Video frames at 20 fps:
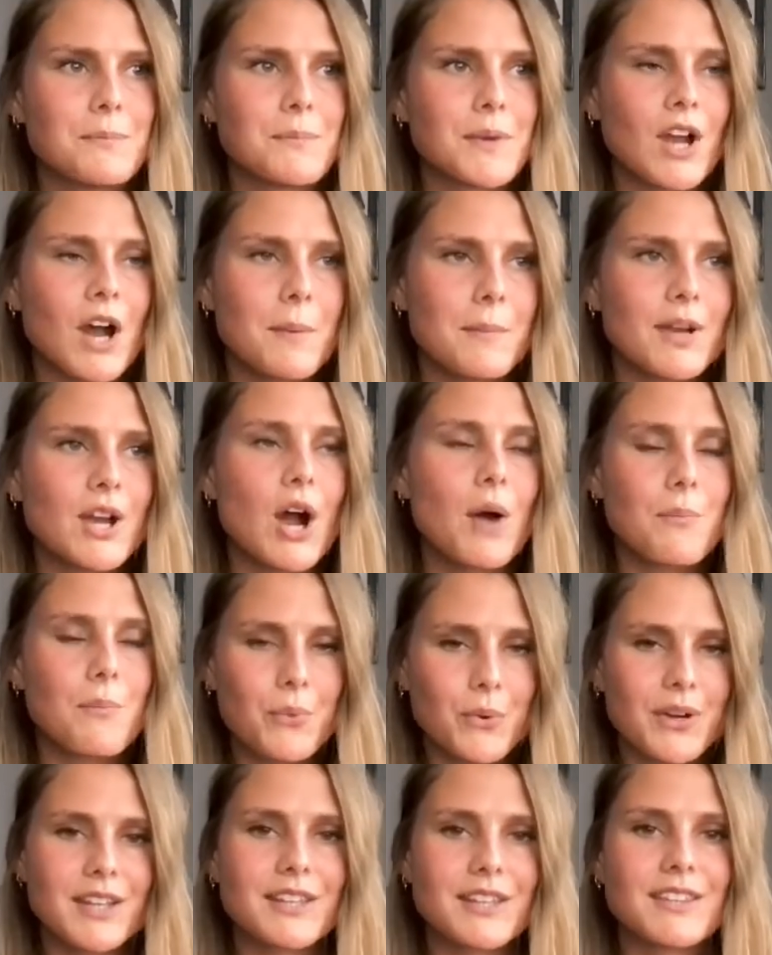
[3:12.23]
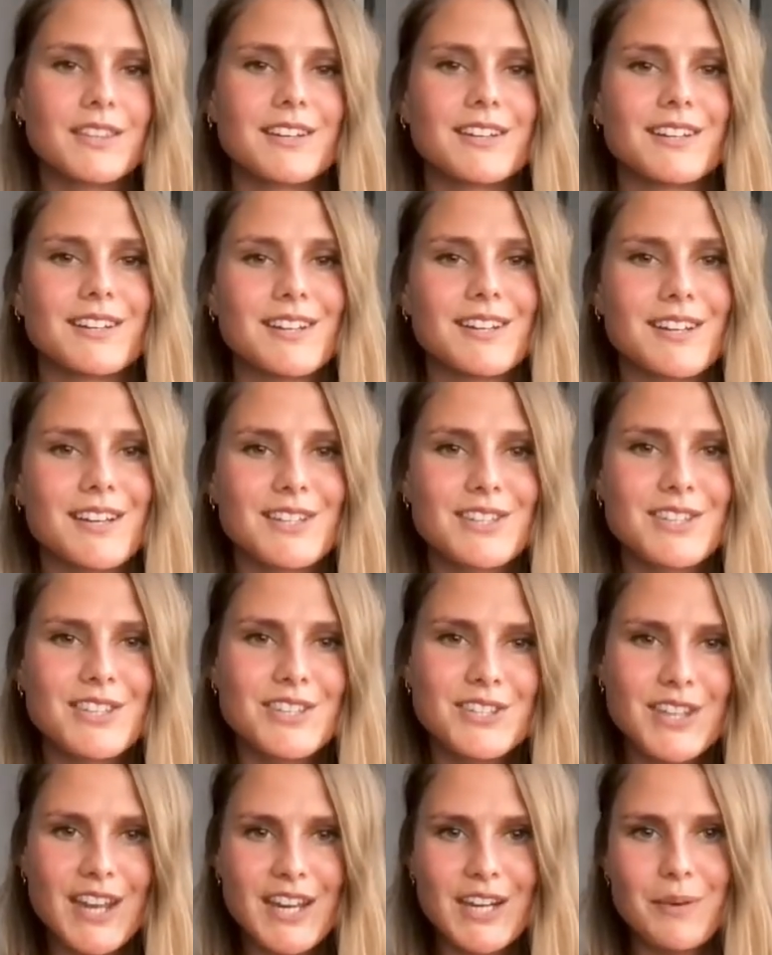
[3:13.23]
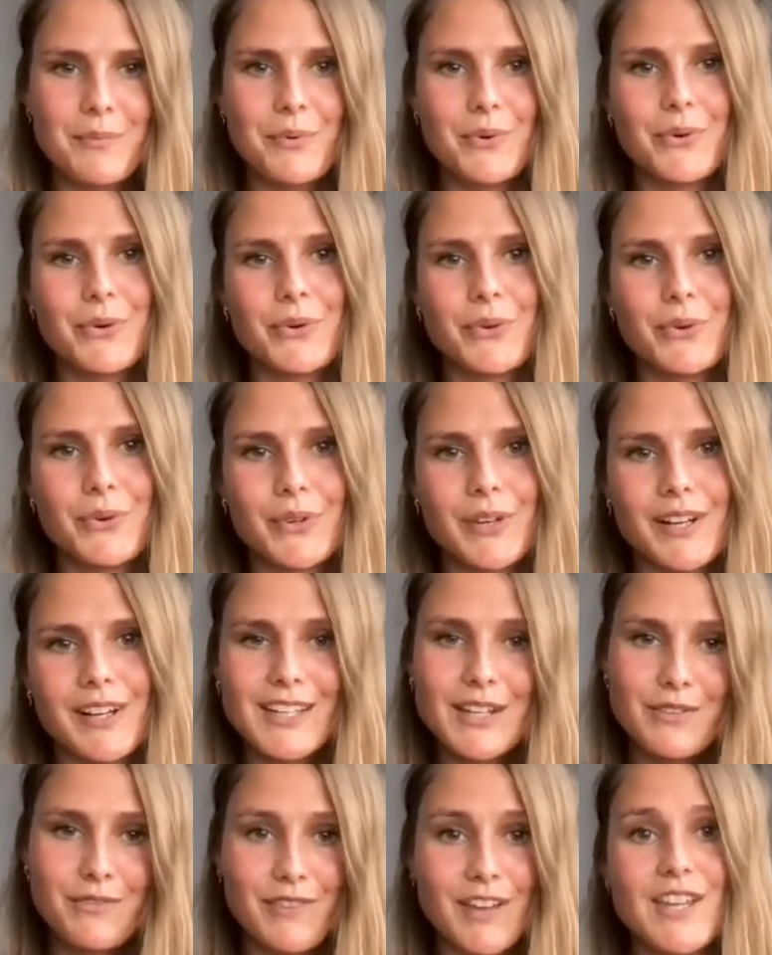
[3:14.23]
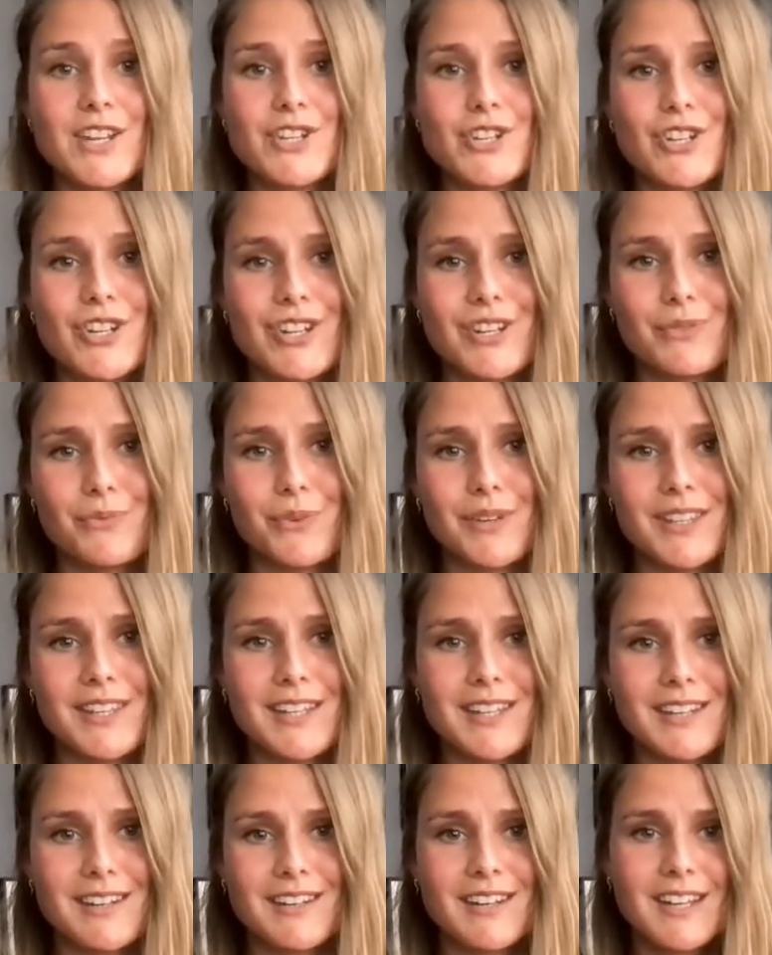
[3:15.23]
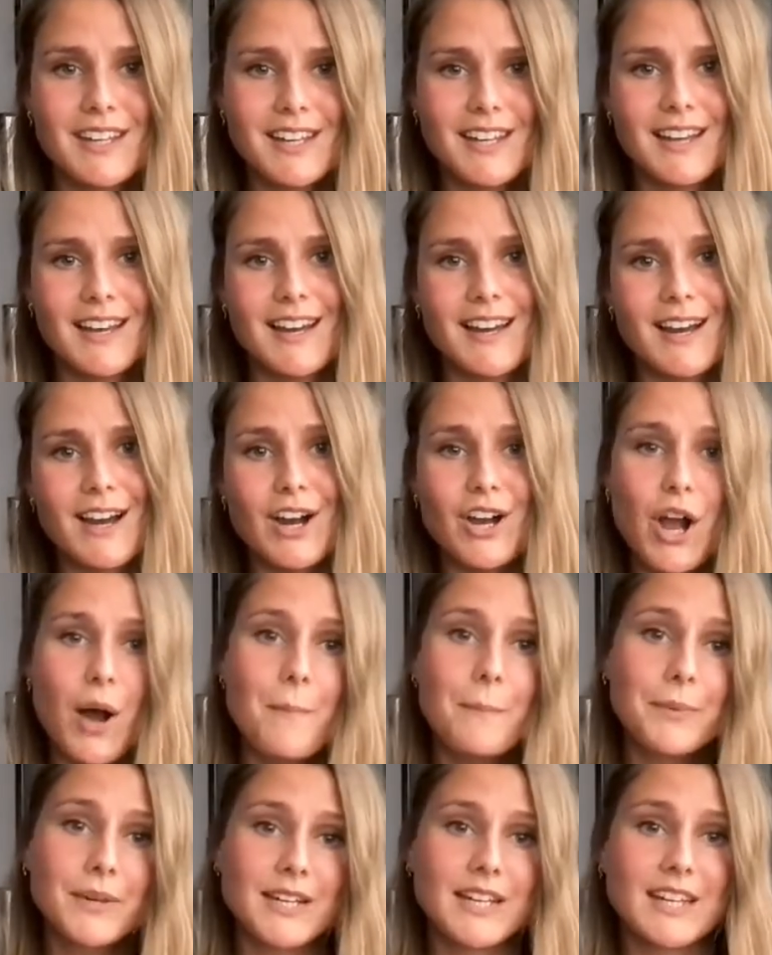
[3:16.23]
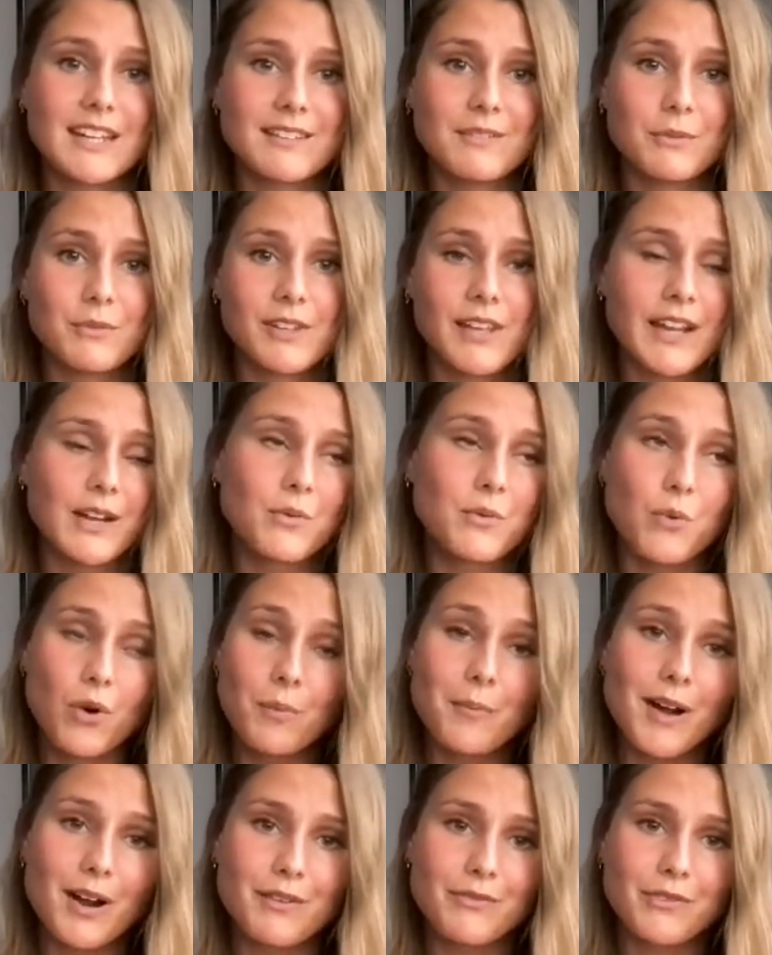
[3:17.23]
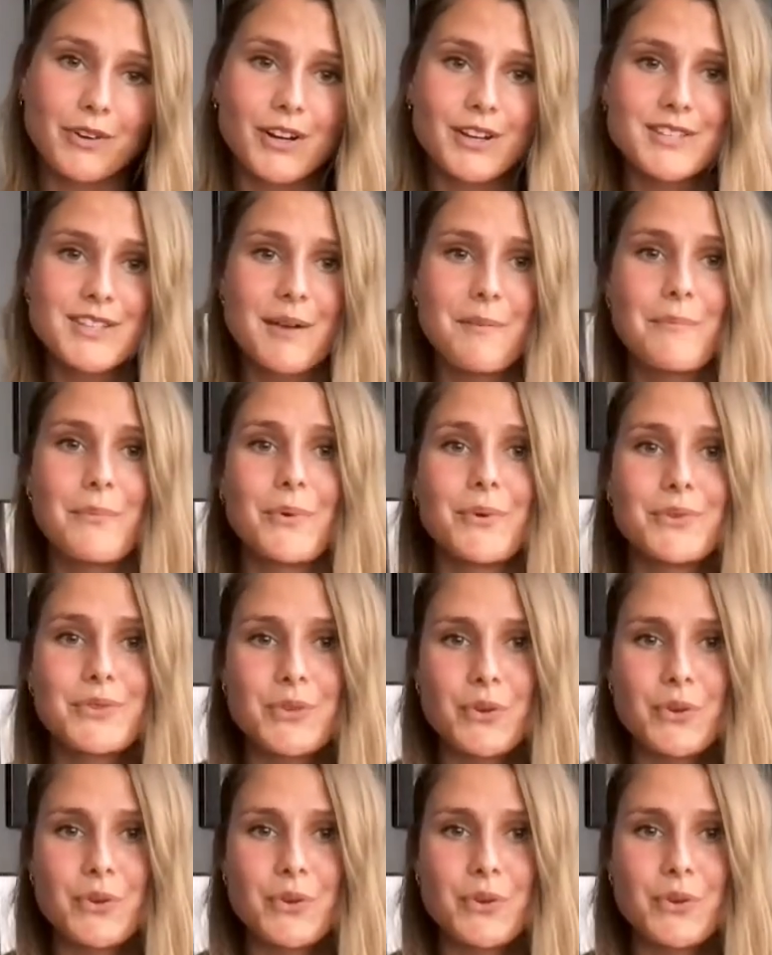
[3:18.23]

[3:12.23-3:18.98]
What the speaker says: coming up with a sustainable innovation within a company like Walmart, for example.